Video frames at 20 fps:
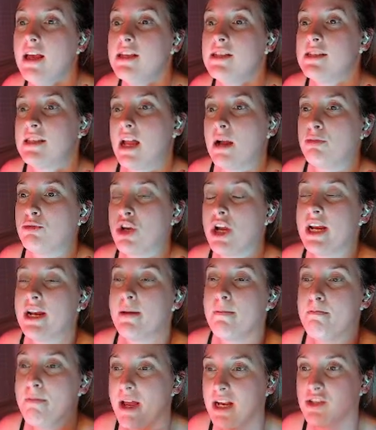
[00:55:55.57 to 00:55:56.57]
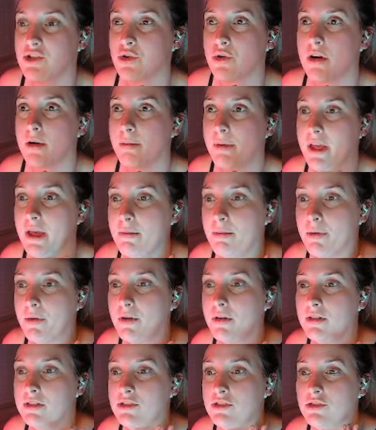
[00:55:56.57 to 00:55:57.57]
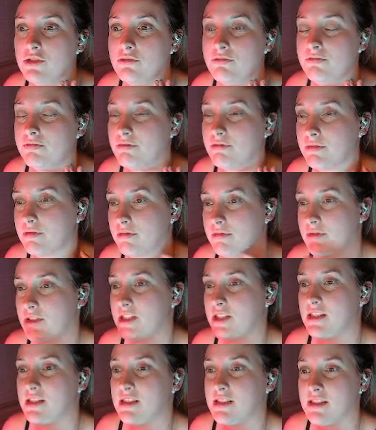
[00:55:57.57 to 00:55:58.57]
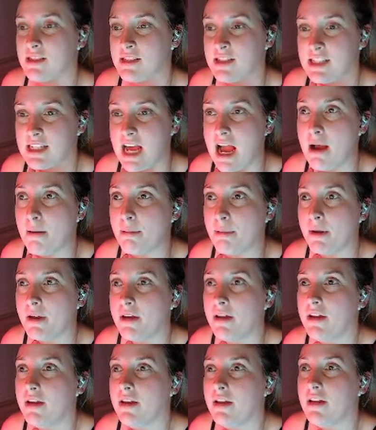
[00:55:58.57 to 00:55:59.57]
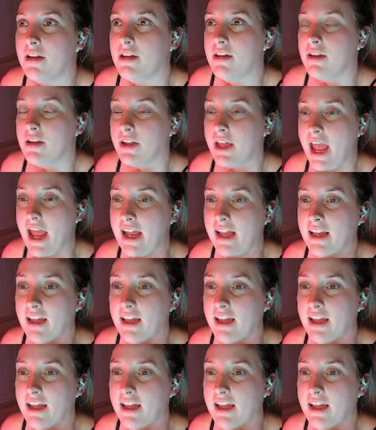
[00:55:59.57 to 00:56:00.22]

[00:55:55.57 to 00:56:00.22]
Stop trying to mentor people and just stop. Okay.